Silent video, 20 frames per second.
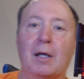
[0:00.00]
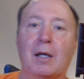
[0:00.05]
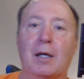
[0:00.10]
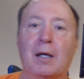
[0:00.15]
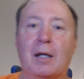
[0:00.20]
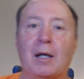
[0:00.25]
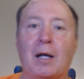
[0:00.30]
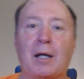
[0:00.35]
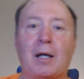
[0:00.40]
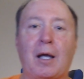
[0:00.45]

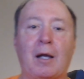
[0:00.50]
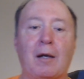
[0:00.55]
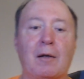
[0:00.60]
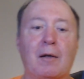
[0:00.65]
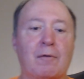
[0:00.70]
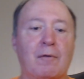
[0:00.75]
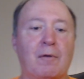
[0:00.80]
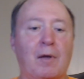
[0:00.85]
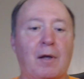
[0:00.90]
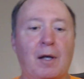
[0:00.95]
And I gotta
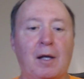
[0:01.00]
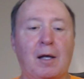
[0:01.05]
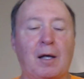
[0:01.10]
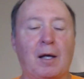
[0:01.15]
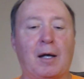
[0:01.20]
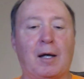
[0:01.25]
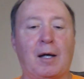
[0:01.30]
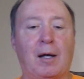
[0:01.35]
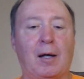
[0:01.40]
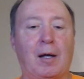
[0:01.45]

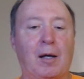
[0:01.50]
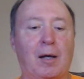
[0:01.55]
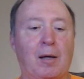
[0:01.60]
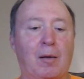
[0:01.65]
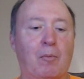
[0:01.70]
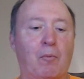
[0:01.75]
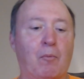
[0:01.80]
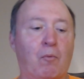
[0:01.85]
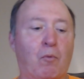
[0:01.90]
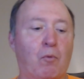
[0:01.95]
say, I
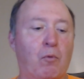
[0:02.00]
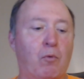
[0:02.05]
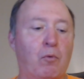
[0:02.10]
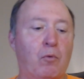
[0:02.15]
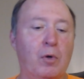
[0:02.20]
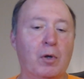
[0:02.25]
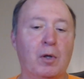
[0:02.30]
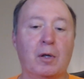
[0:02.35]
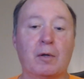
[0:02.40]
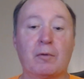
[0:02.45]
am
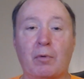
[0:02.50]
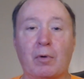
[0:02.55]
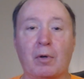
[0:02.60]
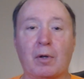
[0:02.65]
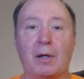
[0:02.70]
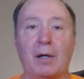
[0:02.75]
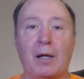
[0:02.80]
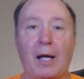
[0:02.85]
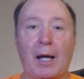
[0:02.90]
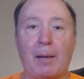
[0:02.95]
really,
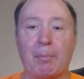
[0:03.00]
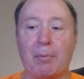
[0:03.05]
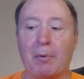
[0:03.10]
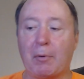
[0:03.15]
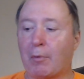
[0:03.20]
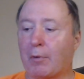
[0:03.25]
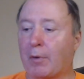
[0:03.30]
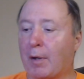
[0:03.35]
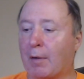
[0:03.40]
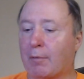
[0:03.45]
really happy
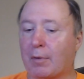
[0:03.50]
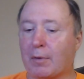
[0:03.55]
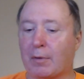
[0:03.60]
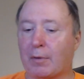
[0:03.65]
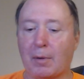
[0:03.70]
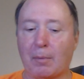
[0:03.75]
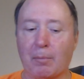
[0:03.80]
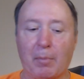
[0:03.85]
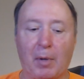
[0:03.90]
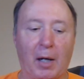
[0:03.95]
with
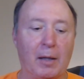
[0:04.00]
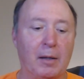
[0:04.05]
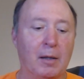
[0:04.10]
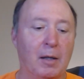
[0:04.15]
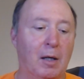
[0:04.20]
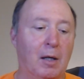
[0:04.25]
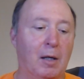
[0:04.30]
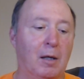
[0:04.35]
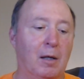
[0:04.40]
everything, but